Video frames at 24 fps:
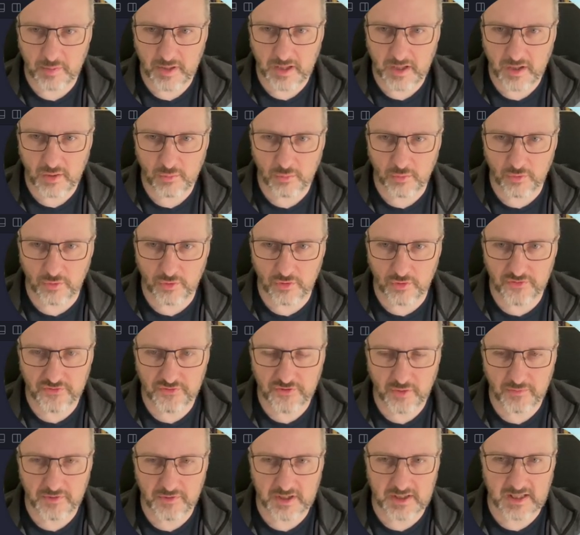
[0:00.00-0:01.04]
We're also
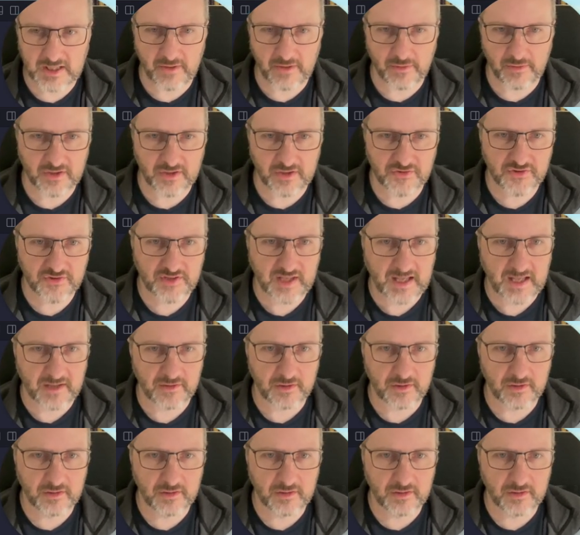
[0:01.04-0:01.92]
declaring a scanner,